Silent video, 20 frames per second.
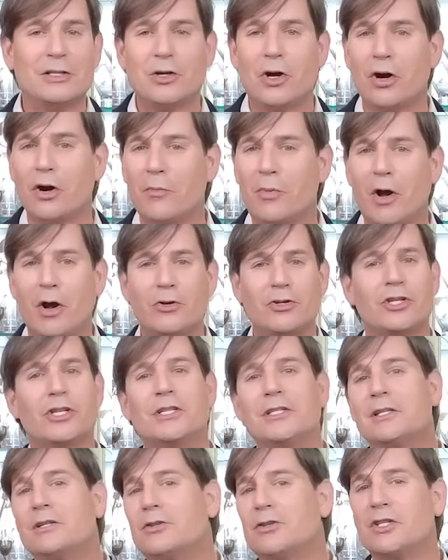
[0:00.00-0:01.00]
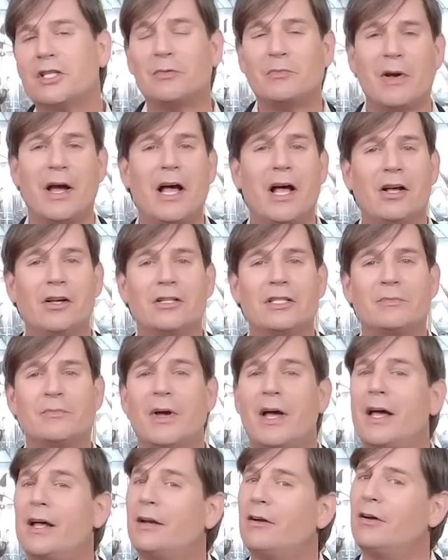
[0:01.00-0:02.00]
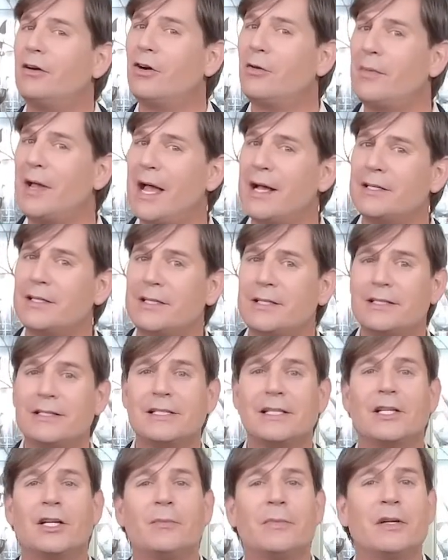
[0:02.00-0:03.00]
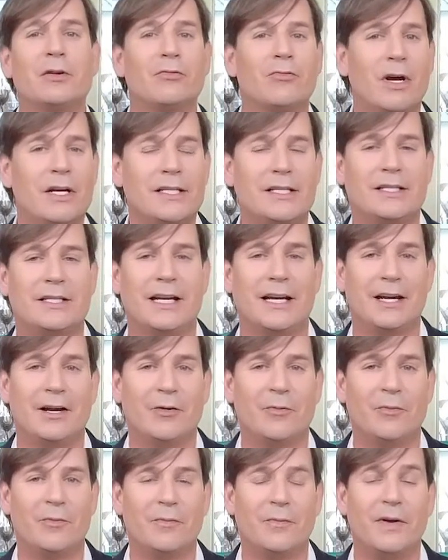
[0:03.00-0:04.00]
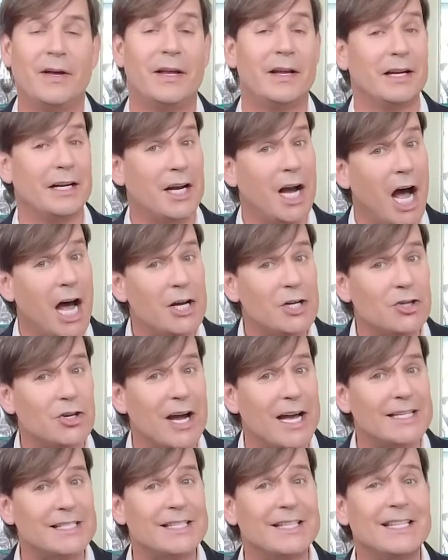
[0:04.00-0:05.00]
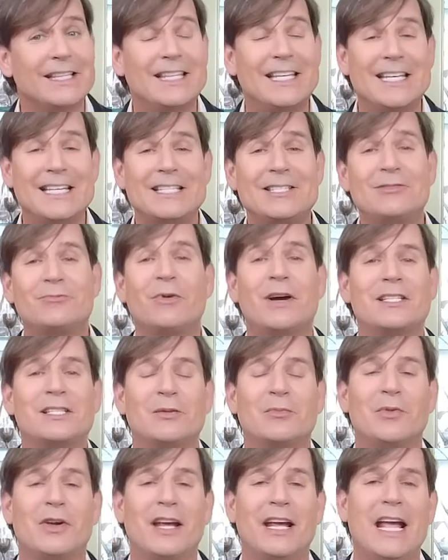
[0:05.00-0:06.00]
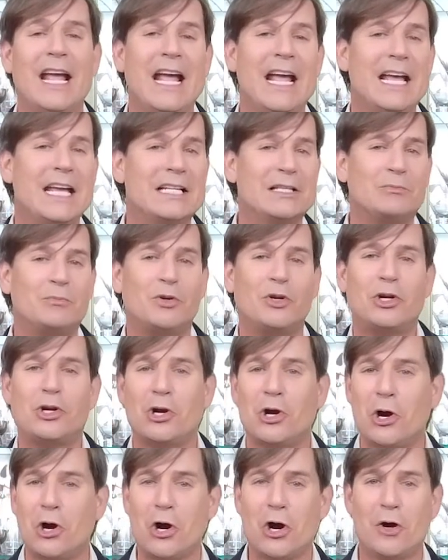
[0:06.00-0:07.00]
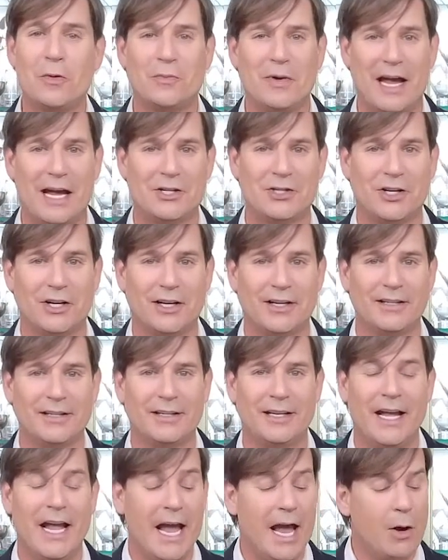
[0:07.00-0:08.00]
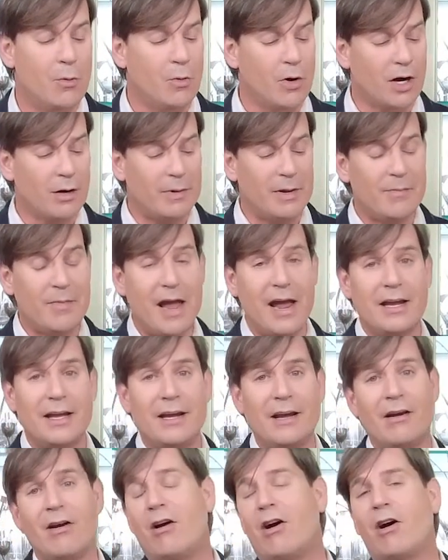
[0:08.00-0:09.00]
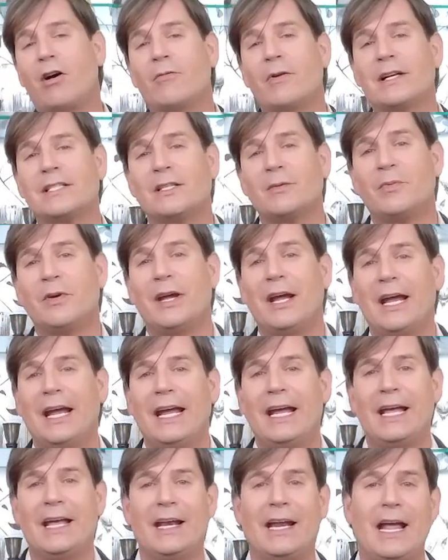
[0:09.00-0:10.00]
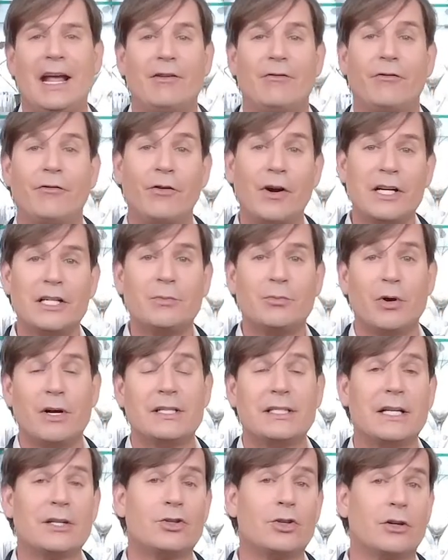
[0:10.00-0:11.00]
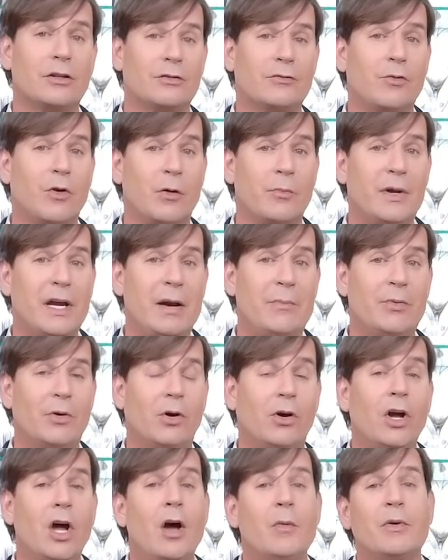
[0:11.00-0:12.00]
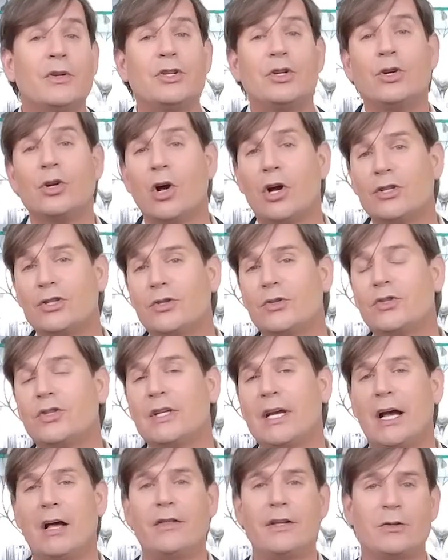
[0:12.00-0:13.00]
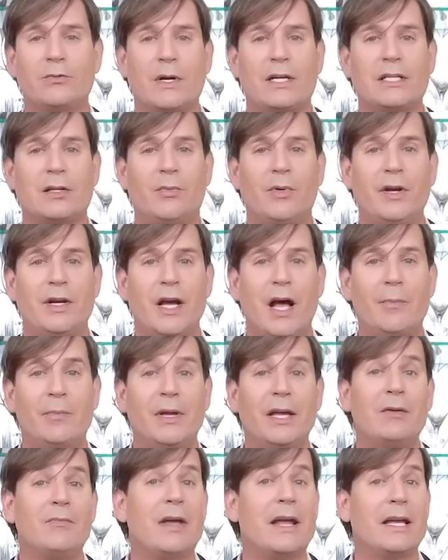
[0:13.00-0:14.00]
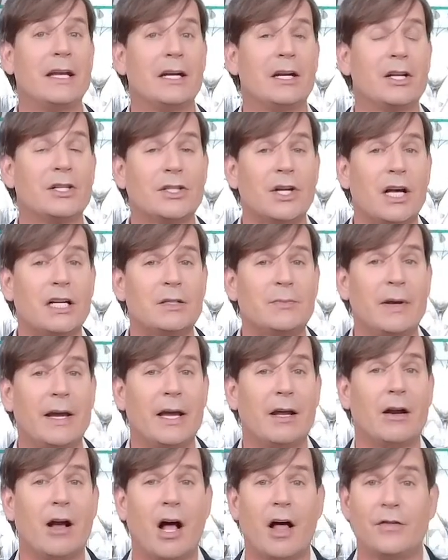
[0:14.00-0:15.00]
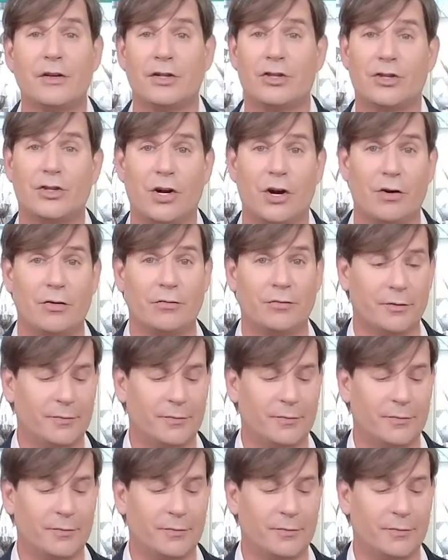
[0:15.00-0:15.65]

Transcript: her potions and her spells, but her magic is a little bit rusty. In contrast, this recipe is pure magic. We're gonna be making our recipe in a French press that serves 4 people, but you can also scale this recipe up and make it in a saucepan on the stove.